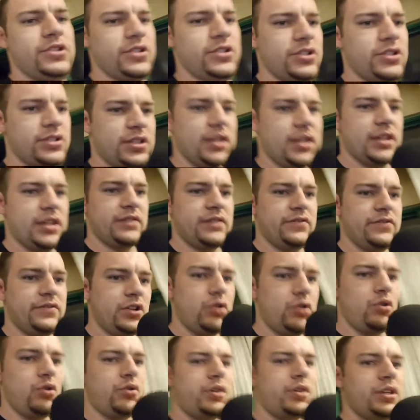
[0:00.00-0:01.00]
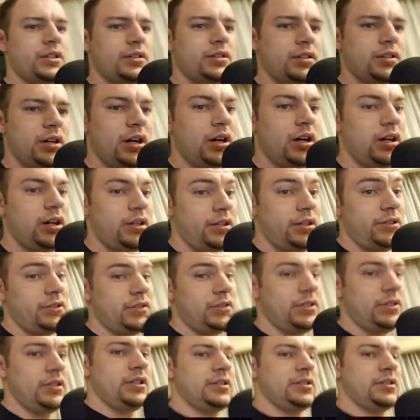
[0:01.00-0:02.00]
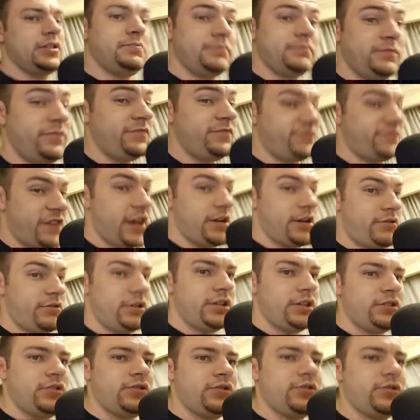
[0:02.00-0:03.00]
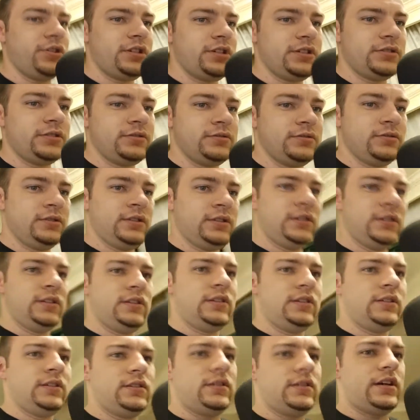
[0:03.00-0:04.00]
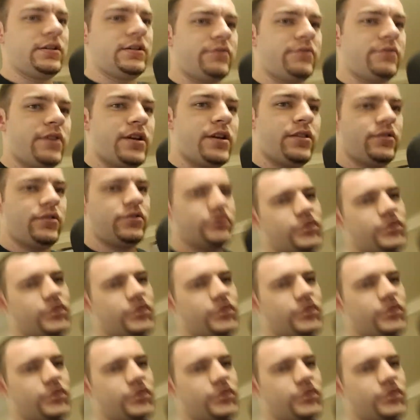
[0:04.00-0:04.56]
which is kind of annoying, honestly. Very annoying. I'd rather